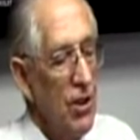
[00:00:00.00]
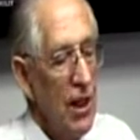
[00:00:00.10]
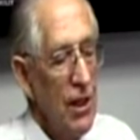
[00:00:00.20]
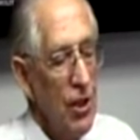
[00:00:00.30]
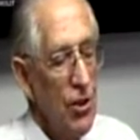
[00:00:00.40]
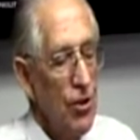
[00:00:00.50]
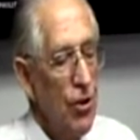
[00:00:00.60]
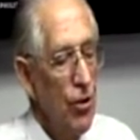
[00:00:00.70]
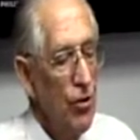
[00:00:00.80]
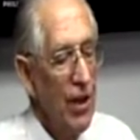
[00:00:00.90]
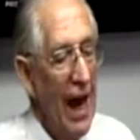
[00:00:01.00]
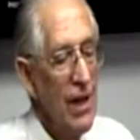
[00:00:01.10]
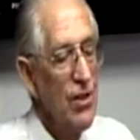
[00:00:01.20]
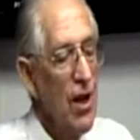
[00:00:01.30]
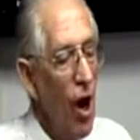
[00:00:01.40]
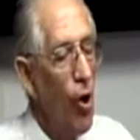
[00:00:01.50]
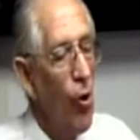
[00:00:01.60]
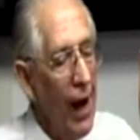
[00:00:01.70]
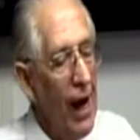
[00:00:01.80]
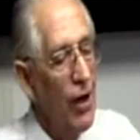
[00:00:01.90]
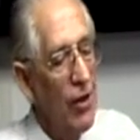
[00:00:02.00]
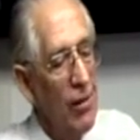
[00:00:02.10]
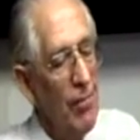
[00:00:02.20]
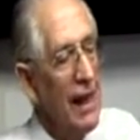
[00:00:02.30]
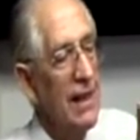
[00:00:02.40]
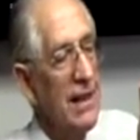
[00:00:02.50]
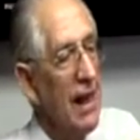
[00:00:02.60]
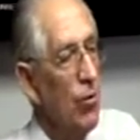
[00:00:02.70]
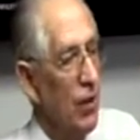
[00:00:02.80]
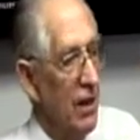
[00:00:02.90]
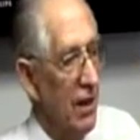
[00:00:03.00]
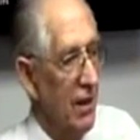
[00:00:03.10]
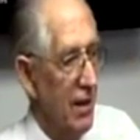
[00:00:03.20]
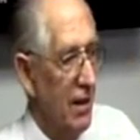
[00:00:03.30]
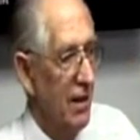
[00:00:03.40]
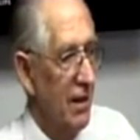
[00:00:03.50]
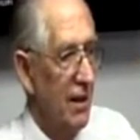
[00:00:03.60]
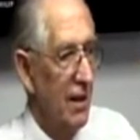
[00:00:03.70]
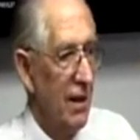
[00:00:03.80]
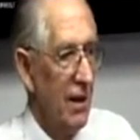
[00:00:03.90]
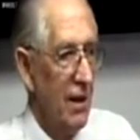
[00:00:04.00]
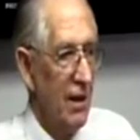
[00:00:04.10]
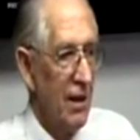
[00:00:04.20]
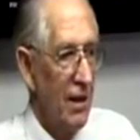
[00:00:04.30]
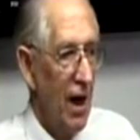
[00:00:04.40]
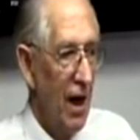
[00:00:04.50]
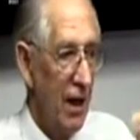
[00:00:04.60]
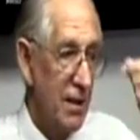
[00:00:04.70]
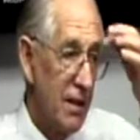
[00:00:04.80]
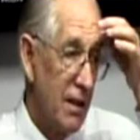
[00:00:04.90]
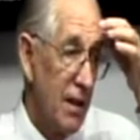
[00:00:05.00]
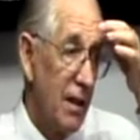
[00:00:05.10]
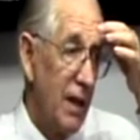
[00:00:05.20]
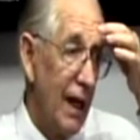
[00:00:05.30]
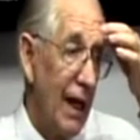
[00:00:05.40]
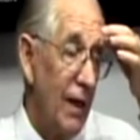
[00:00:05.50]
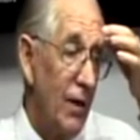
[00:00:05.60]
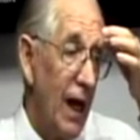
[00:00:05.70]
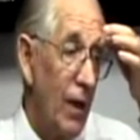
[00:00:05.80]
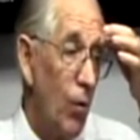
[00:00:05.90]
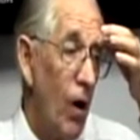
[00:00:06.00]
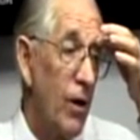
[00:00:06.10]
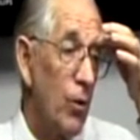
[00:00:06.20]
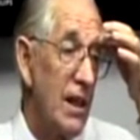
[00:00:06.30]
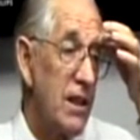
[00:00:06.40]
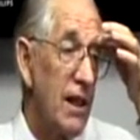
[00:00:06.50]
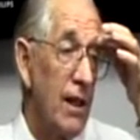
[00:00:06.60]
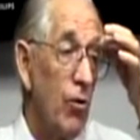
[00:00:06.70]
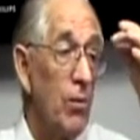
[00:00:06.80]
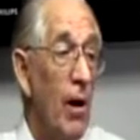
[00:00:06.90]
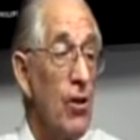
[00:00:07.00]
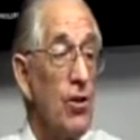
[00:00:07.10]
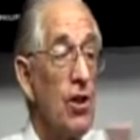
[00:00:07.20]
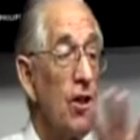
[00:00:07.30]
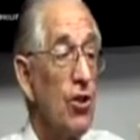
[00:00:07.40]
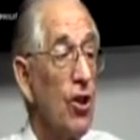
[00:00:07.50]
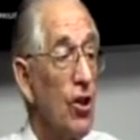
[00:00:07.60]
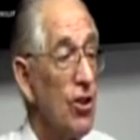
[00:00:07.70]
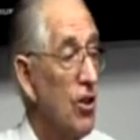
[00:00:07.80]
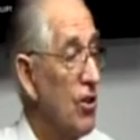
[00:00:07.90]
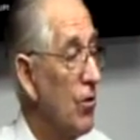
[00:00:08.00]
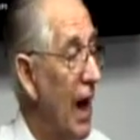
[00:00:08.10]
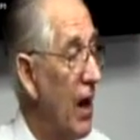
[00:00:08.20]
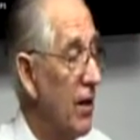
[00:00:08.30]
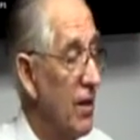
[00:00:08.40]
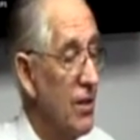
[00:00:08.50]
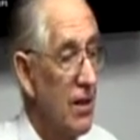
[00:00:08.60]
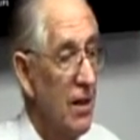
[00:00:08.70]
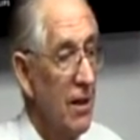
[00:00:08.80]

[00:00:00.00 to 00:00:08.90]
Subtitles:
Jesus truth has no error mixed in with it, right? And what do we see with most of the churches around us?